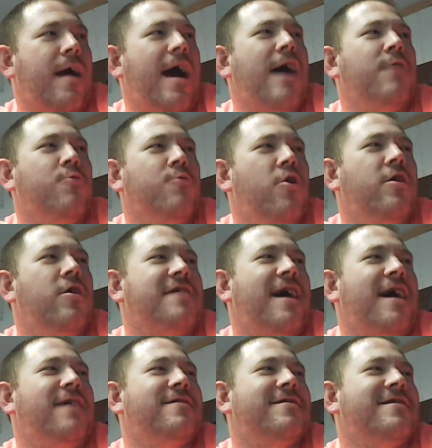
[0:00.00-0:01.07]
I was.
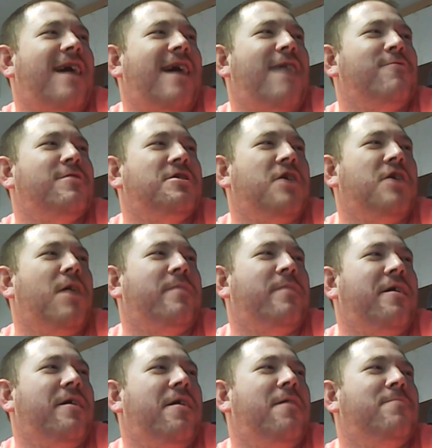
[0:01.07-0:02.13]
I was
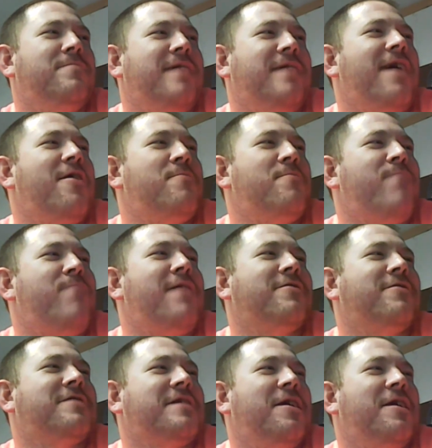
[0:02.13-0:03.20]
jumping up and down,
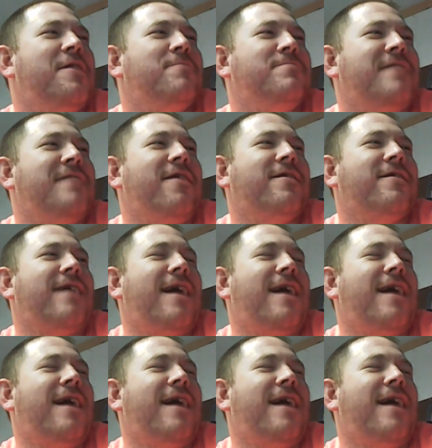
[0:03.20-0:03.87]
bouncing up and down.